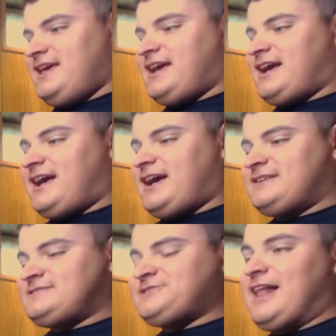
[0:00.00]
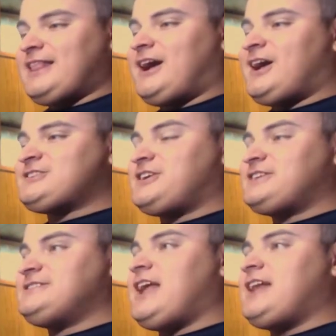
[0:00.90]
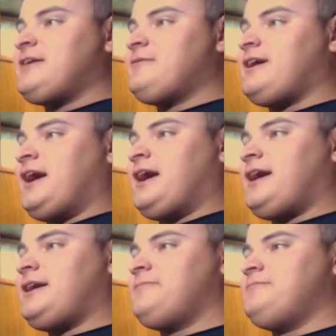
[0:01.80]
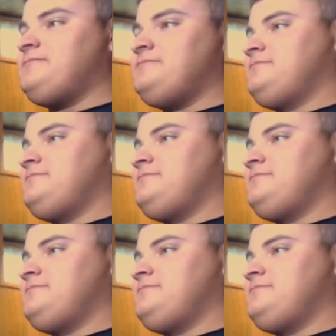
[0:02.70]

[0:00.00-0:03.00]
So Hollyhock starts dating Hannibal